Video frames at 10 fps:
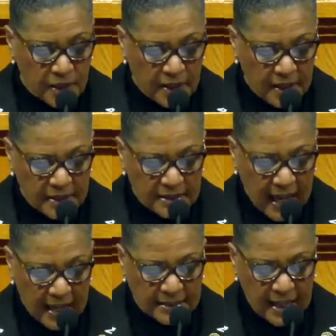It is
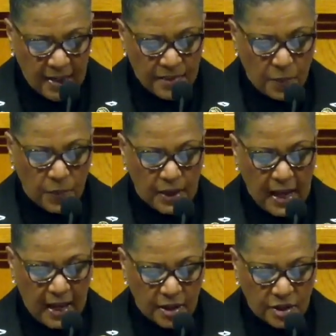high time that we
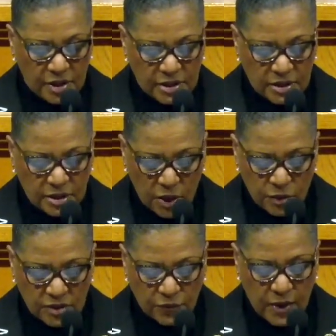got a good
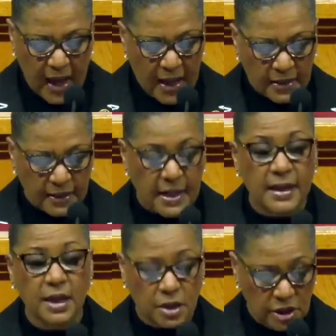dose of reality
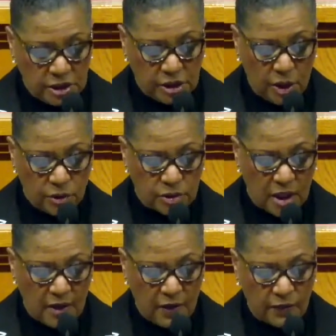and a good dose
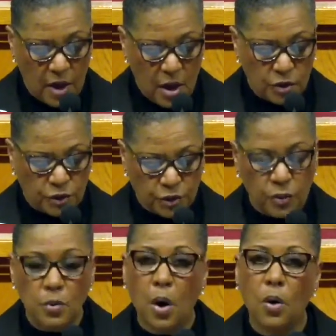of
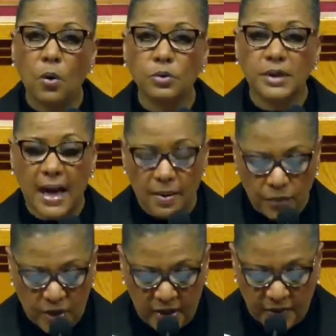true old time
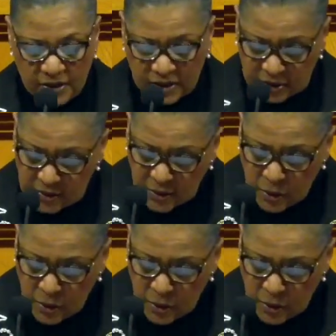religion.